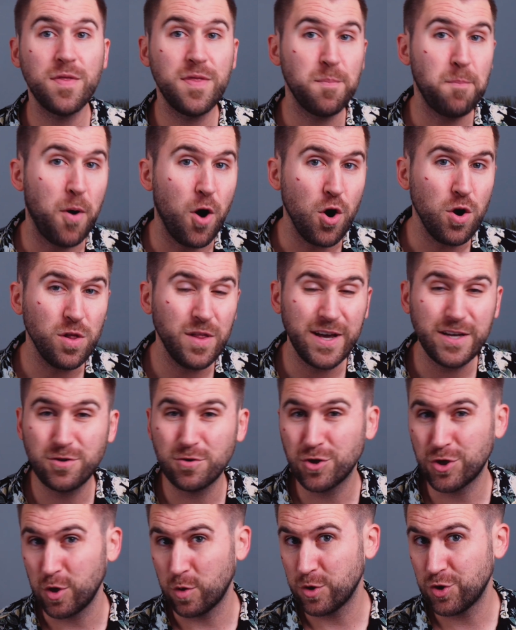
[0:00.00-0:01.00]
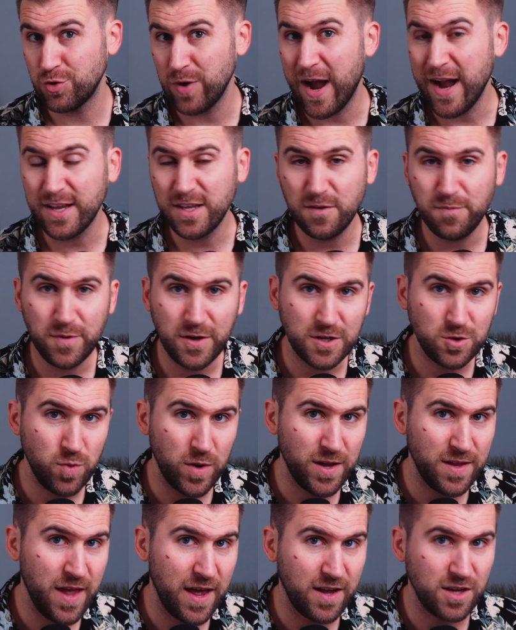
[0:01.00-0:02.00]
the parlays are so attractive because we
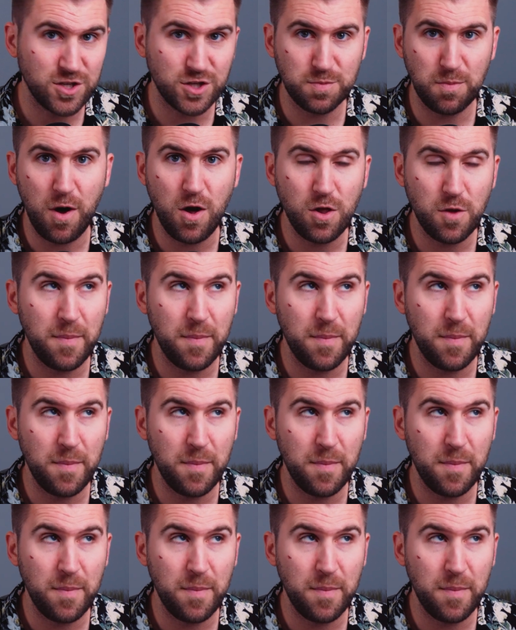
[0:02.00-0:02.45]
can take a small